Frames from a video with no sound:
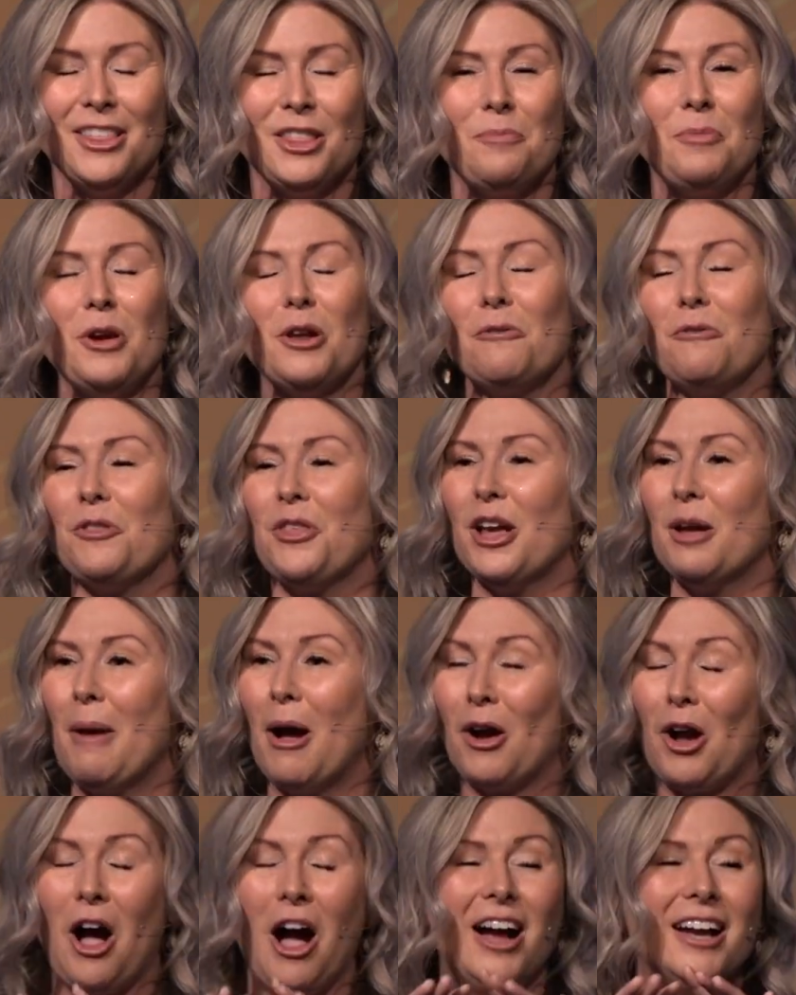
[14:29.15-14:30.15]
The beautiful thing
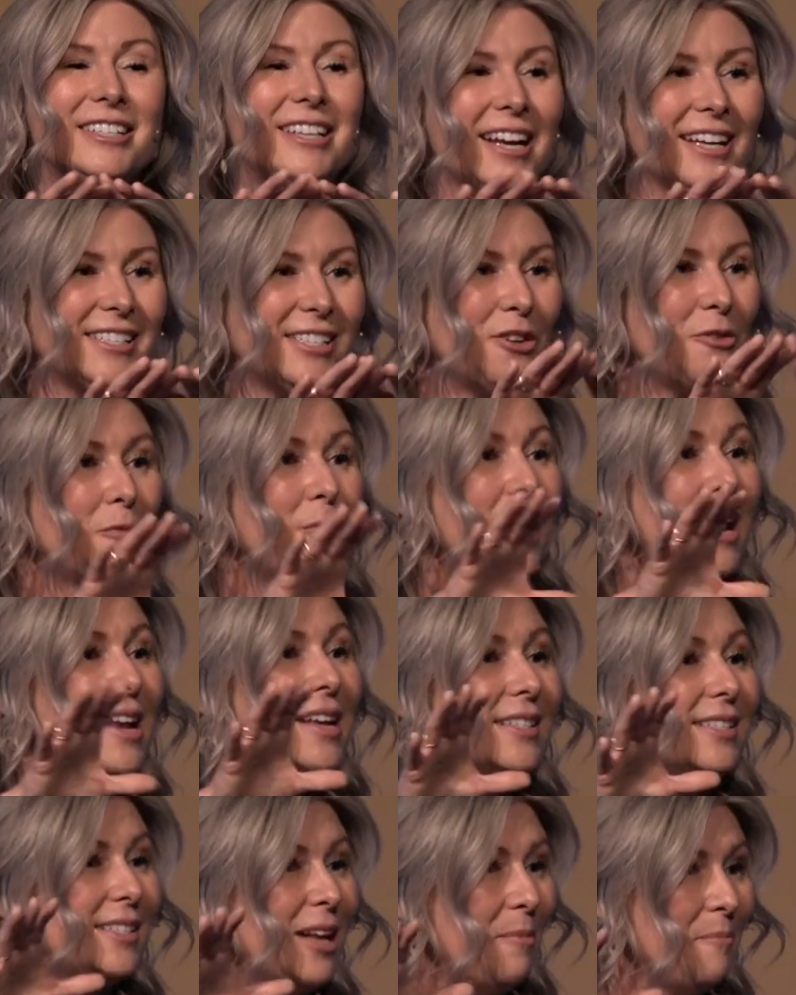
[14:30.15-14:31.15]
about context and
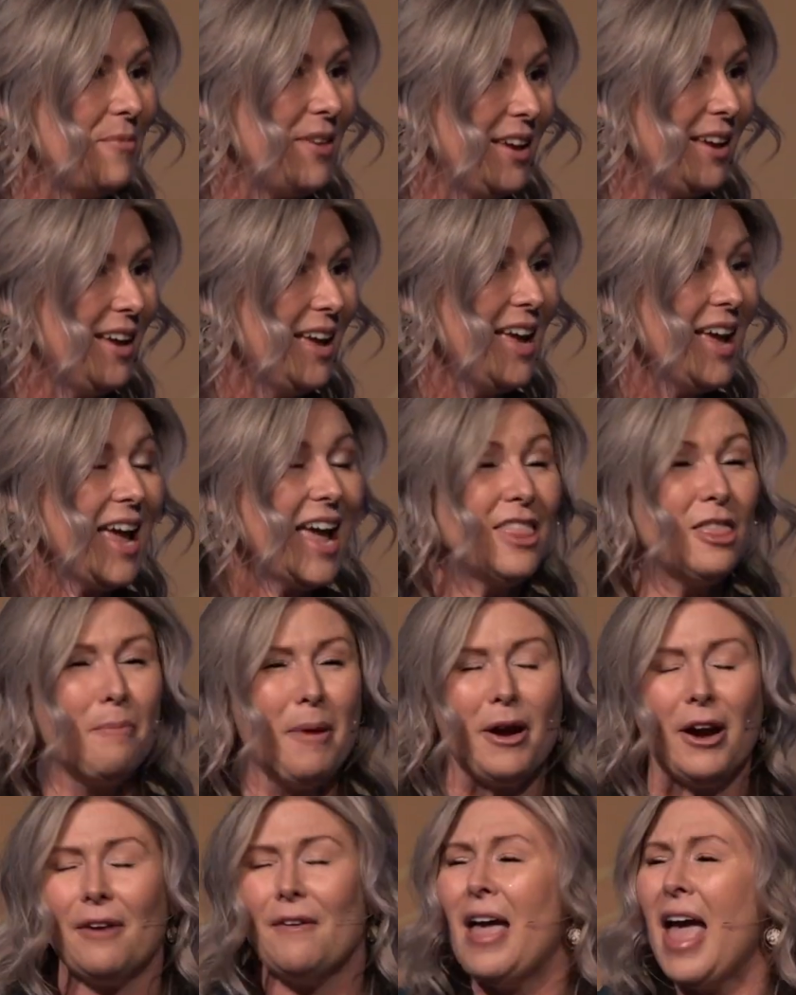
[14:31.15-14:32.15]
reading something in the
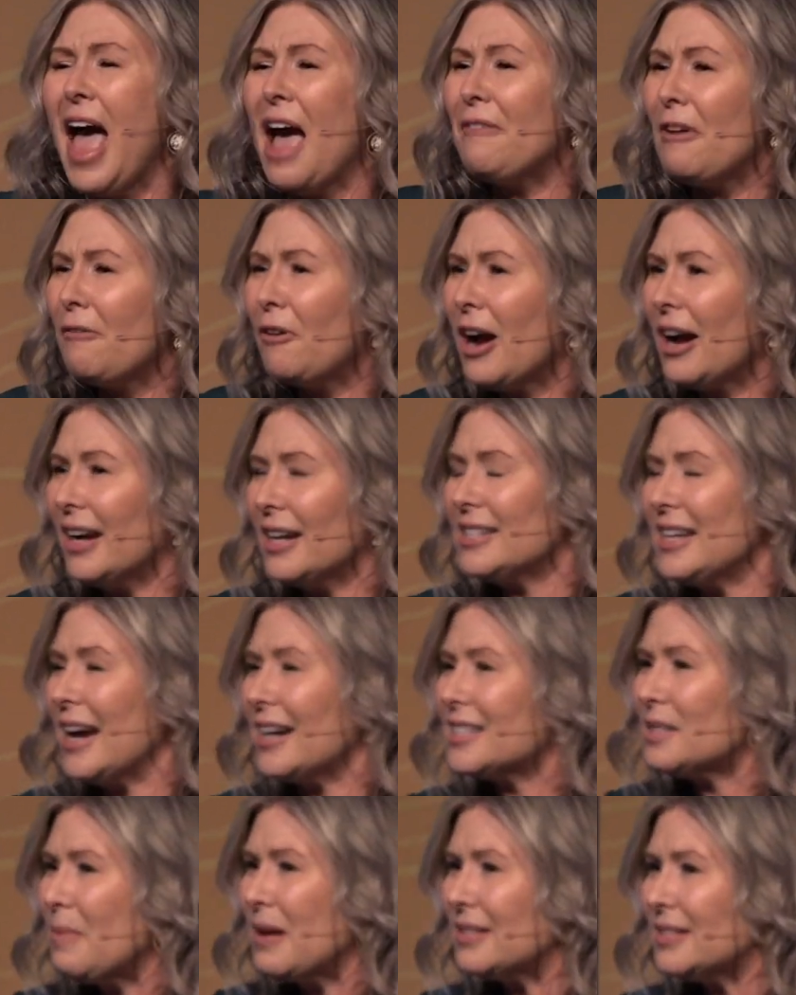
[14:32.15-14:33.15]
paragraph, have you ever got a
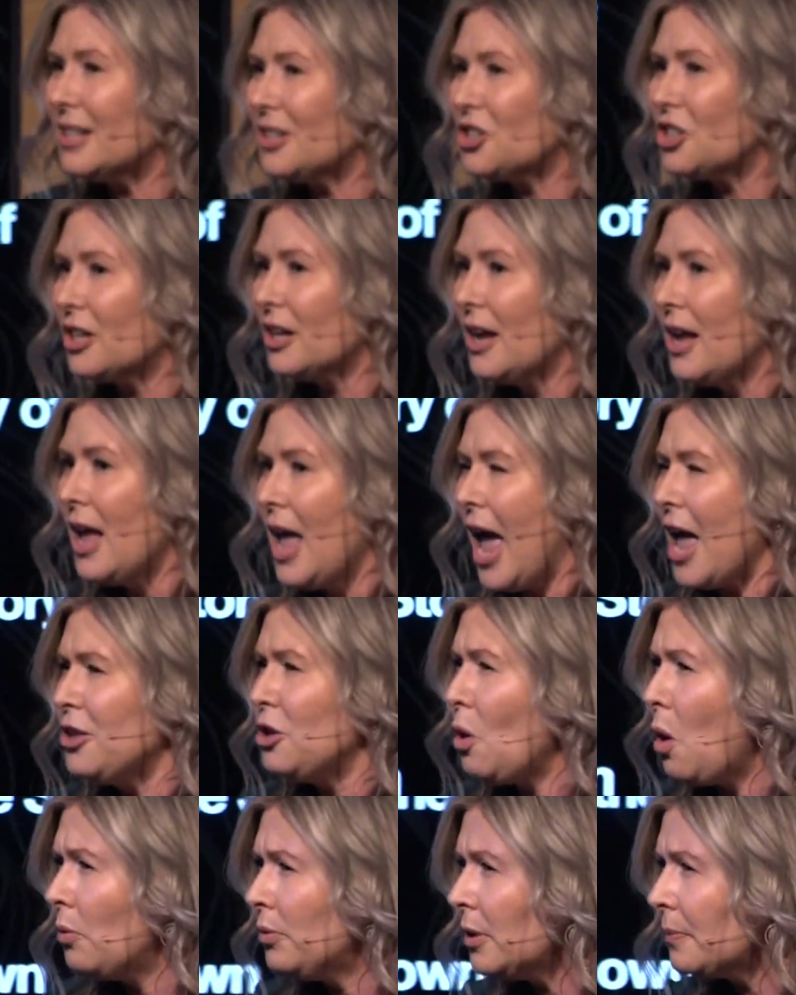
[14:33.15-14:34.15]
text message
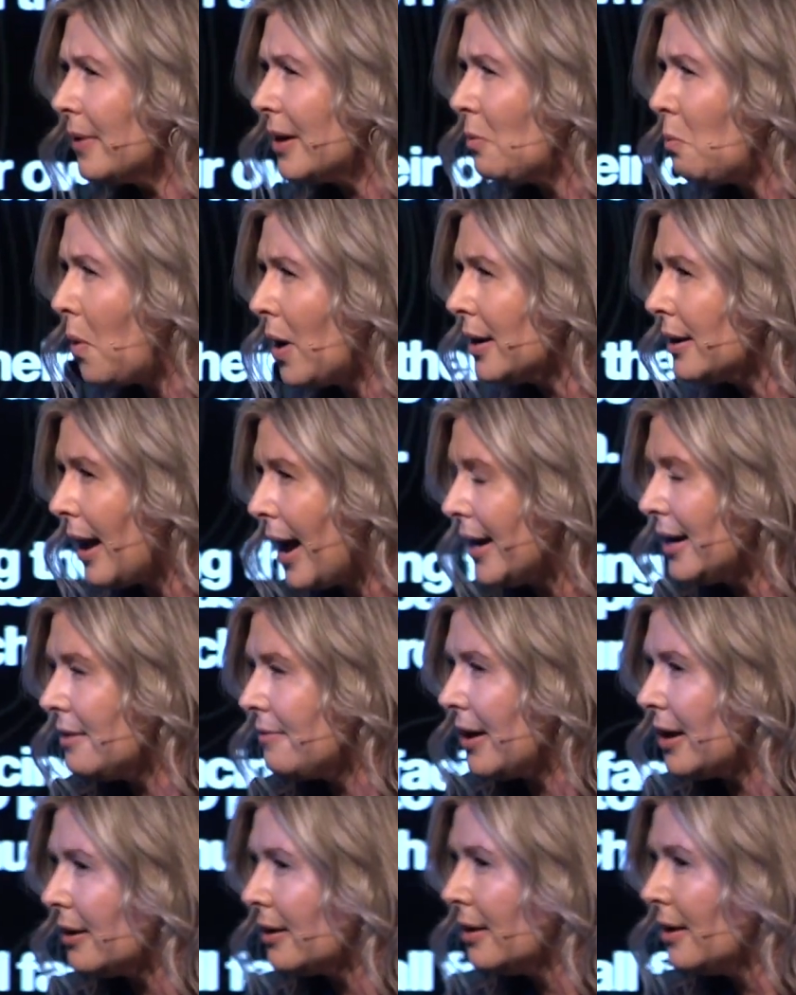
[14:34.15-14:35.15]
and you only read one line
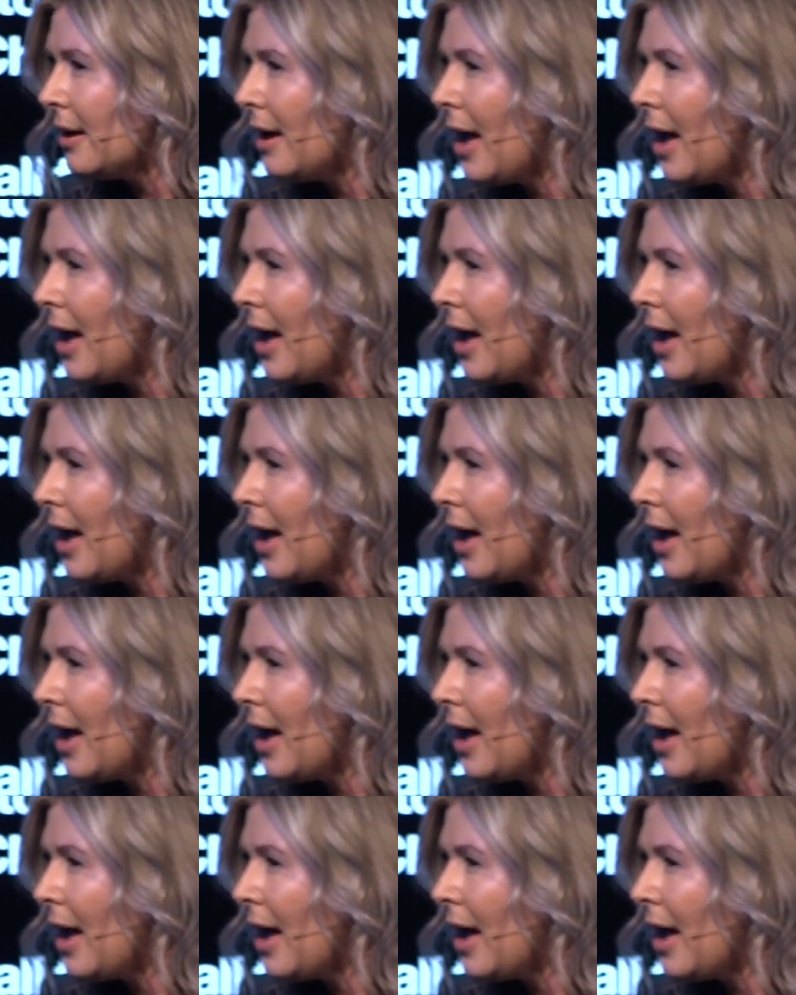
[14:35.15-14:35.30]
of it?